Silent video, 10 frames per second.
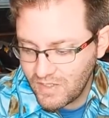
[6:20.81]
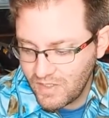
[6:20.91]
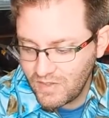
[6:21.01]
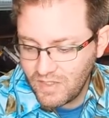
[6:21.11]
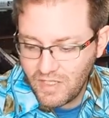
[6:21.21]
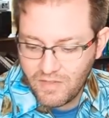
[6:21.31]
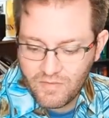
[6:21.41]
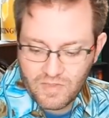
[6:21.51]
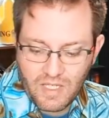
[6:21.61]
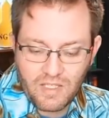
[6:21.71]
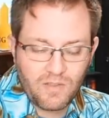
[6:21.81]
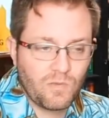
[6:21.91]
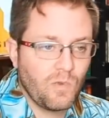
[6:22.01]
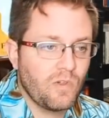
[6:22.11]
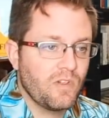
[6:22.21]
and, and saying
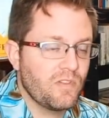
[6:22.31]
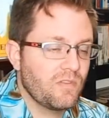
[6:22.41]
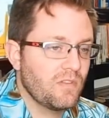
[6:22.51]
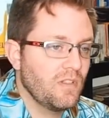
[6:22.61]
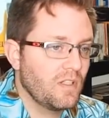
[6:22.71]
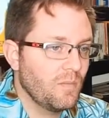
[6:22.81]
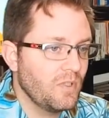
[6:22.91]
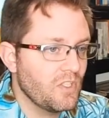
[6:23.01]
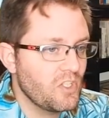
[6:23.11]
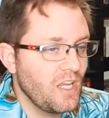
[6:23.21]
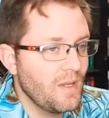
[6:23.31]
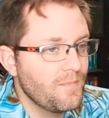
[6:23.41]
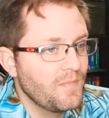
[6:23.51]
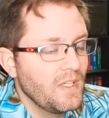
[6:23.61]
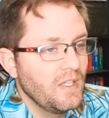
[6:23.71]
this war is a complete sham,